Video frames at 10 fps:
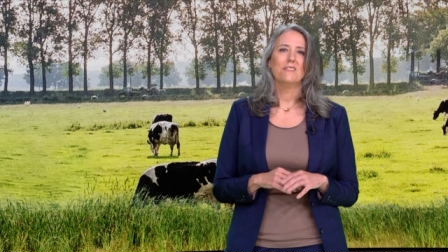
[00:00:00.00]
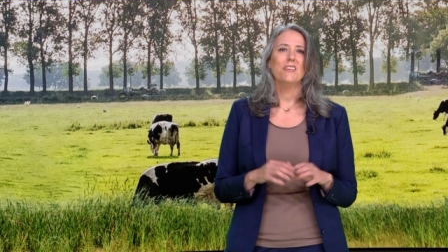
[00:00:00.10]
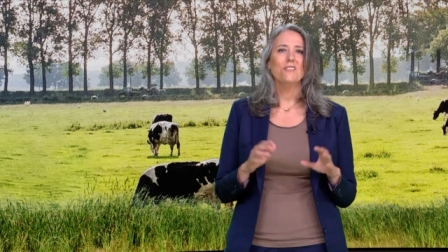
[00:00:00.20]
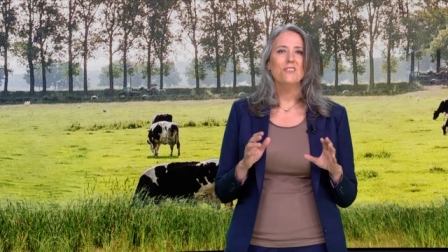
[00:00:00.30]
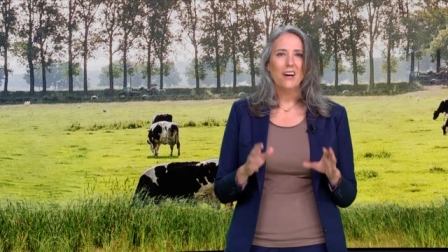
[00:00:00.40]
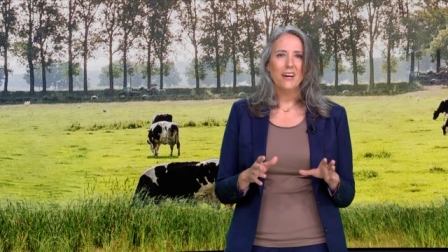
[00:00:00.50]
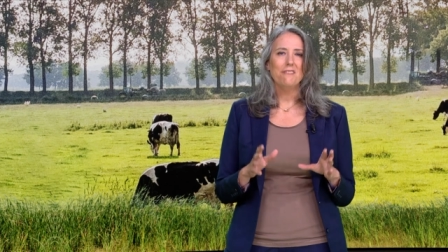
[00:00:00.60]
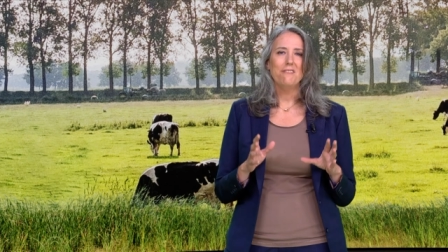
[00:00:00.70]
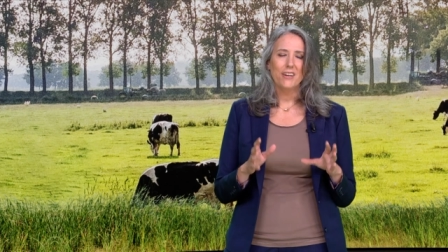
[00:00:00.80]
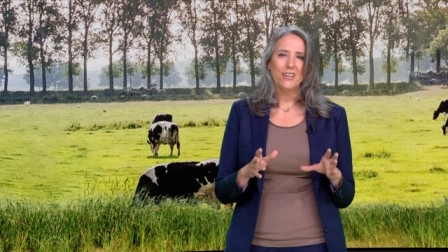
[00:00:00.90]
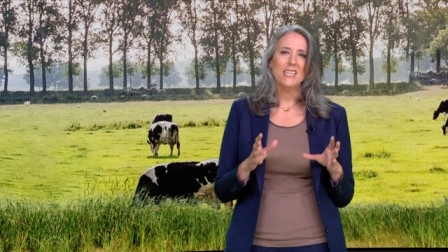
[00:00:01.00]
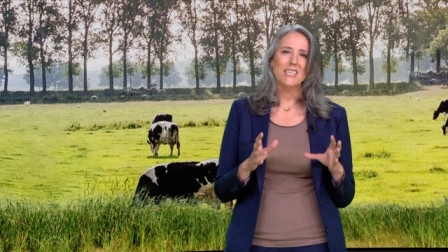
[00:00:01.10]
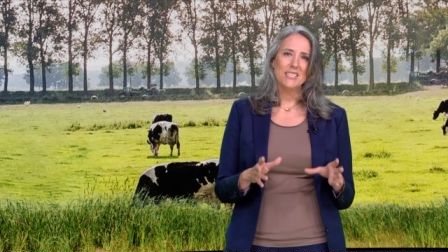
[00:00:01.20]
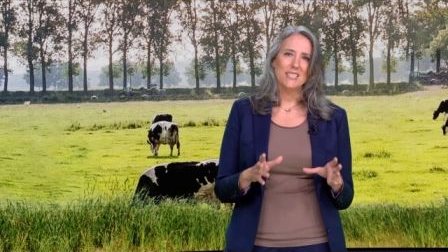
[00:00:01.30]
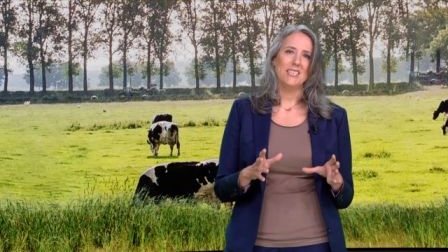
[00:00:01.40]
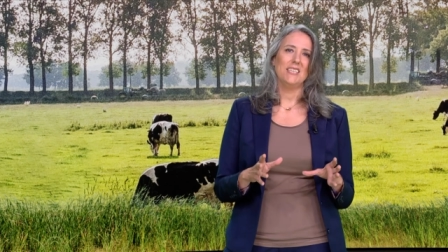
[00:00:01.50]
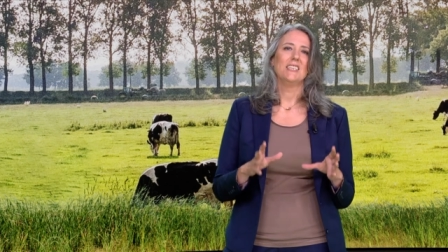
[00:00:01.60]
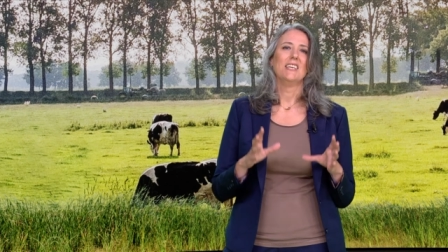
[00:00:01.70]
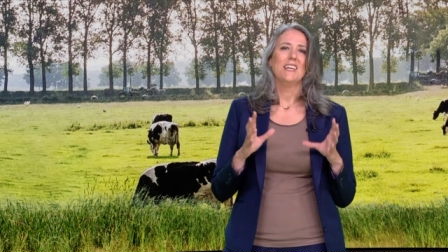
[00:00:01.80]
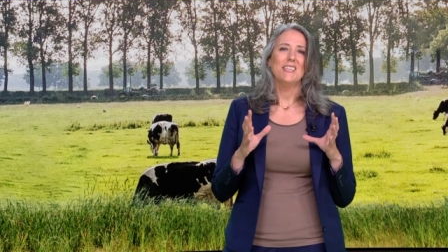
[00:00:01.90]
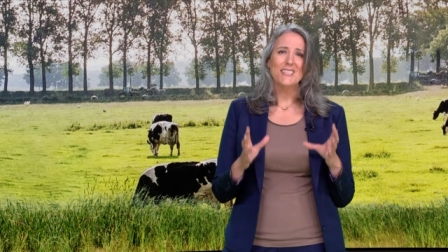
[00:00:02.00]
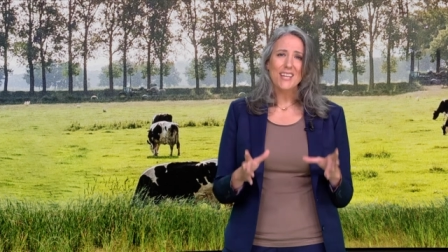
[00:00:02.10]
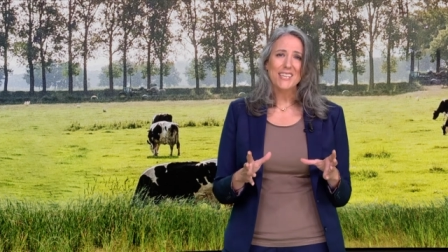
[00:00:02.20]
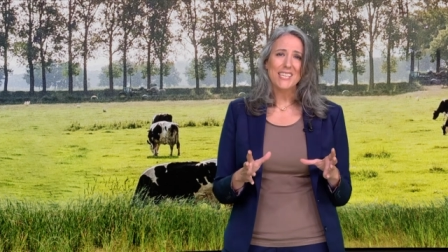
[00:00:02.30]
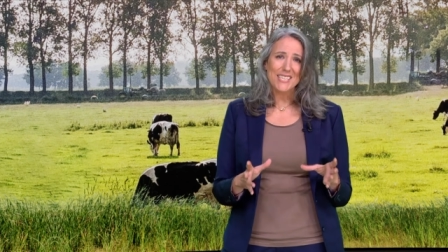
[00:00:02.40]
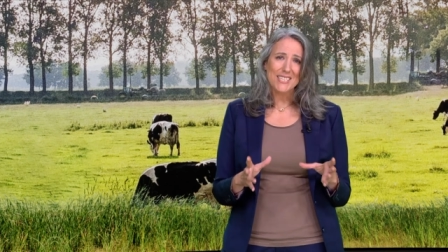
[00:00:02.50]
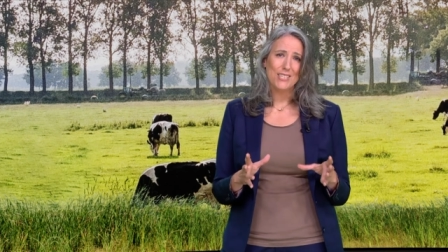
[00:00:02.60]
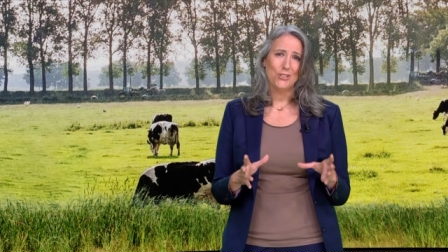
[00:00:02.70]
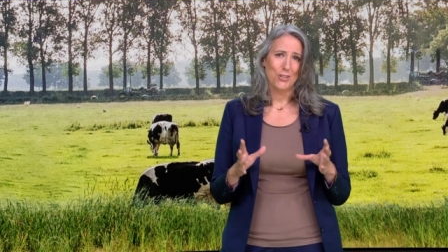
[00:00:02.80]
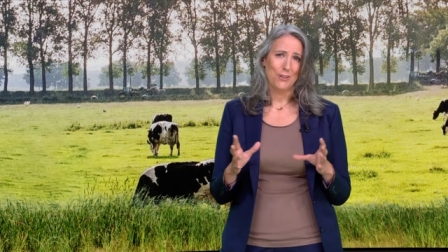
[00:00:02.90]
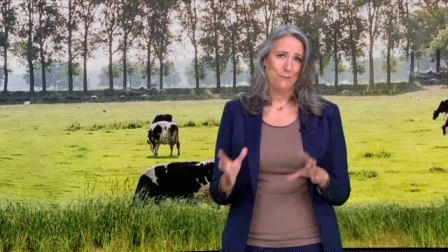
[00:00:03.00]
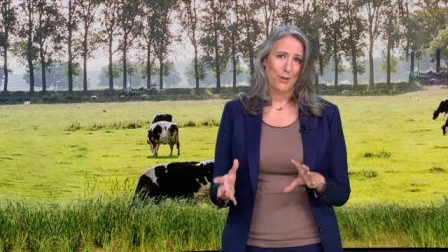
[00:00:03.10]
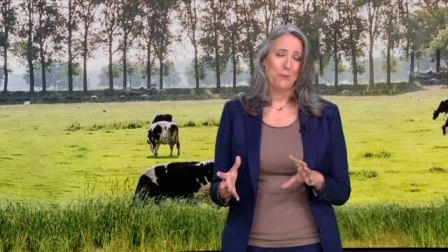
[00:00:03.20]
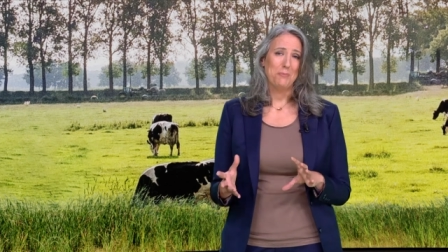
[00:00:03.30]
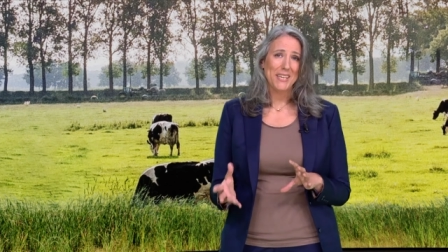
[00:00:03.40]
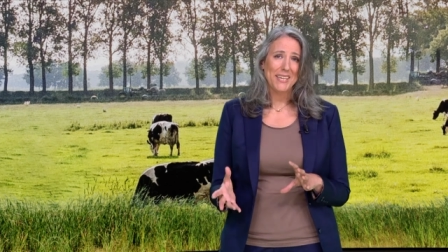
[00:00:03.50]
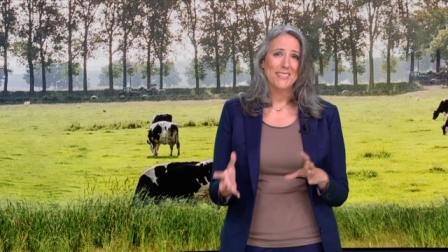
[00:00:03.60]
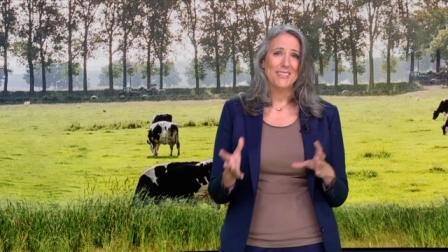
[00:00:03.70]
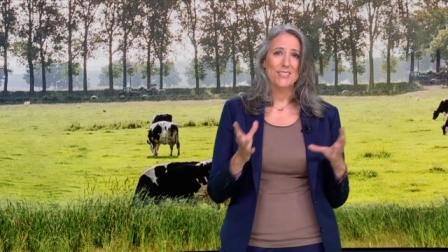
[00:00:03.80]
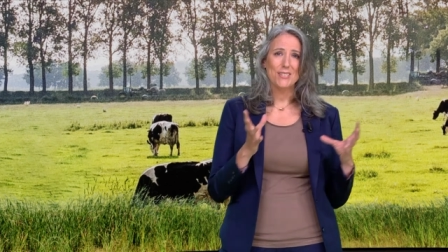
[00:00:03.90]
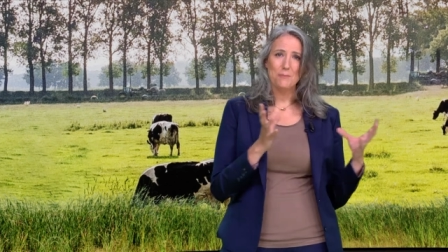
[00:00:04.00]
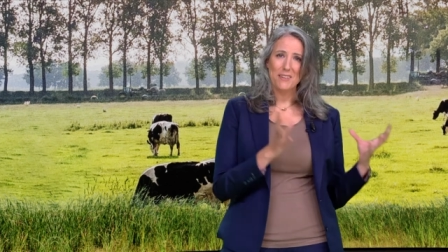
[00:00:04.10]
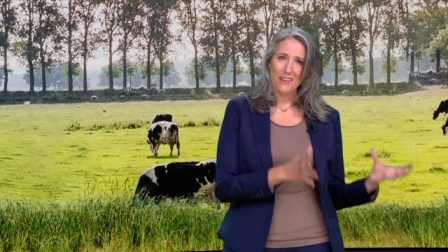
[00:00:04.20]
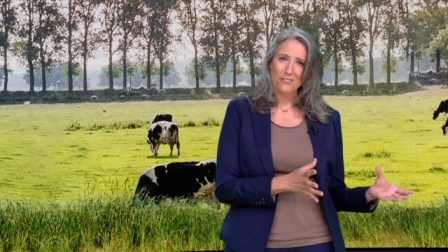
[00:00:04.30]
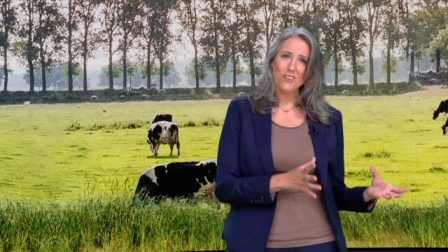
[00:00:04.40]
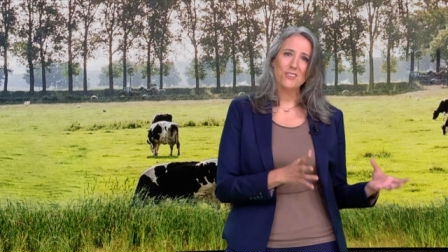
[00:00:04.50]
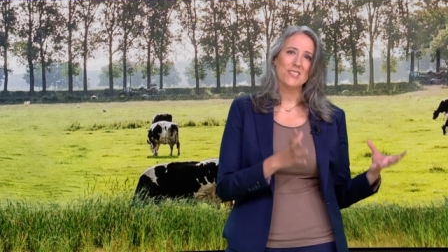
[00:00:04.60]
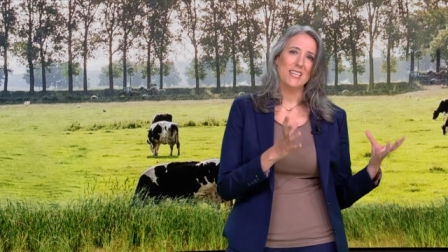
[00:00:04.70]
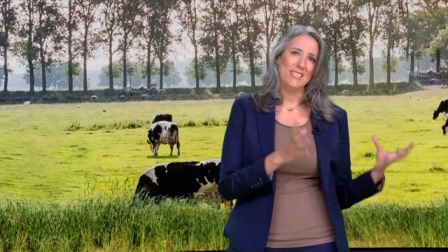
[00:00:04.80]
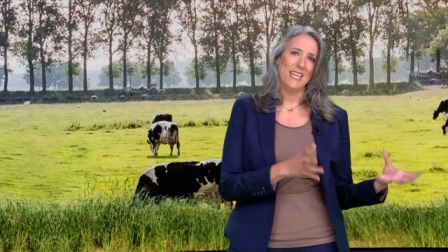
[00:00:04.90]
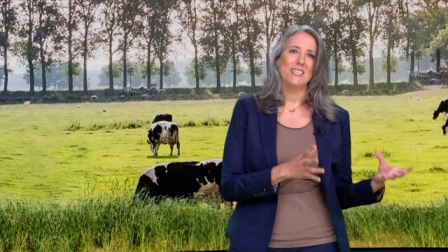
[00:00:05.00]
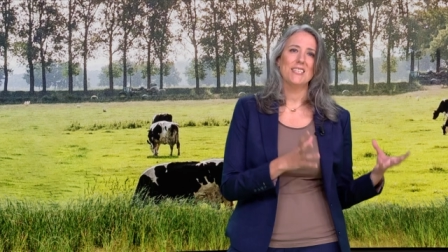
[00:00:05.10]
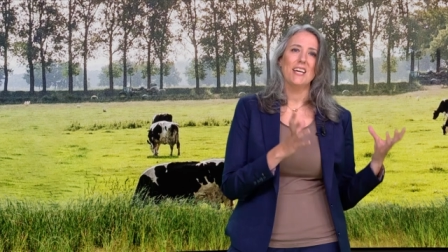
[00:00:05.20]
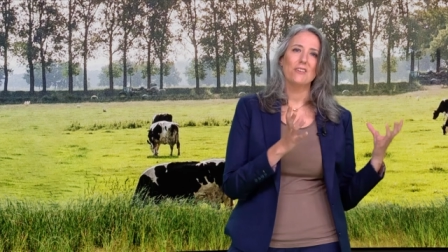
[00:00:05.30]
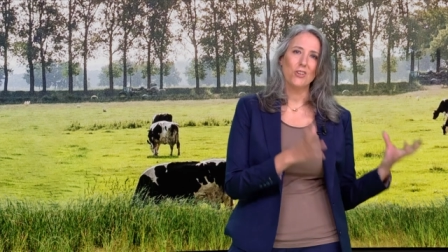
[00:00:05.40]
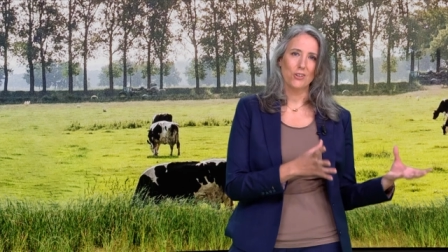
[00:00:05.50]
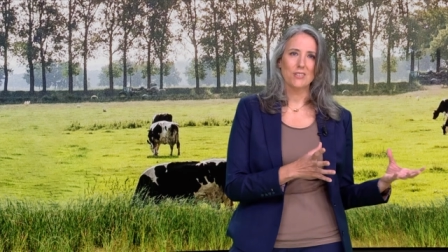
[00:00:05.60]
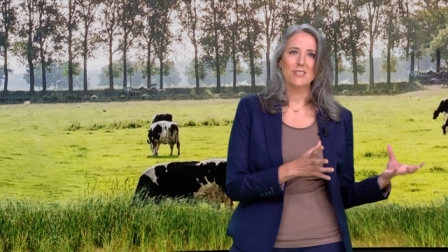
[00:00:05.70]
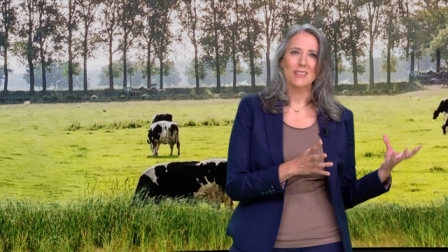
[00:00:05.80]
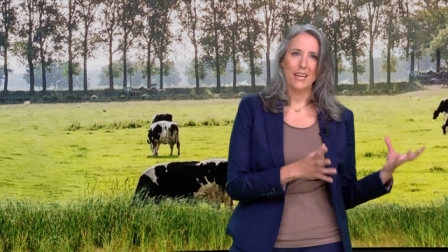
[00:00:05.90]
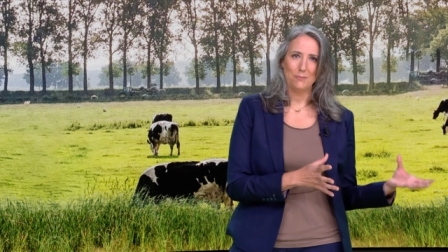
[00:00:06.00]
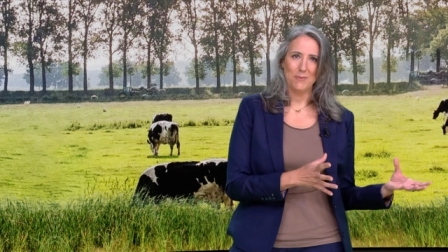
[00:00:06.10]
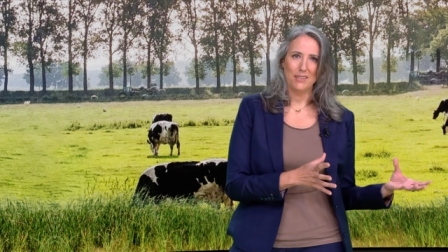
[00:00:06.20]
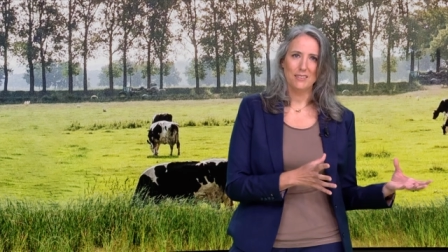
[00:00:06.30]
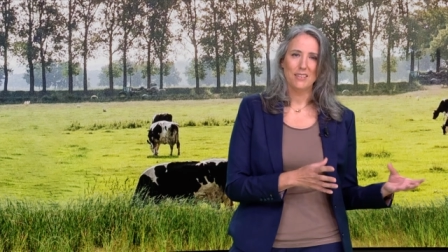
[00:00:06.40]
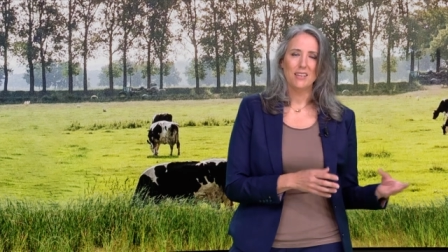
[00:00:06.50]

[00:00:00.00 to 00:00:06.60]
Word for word: They're not very easy. It's not easy to convert a plant into something that looks and tastes and cooks like meat.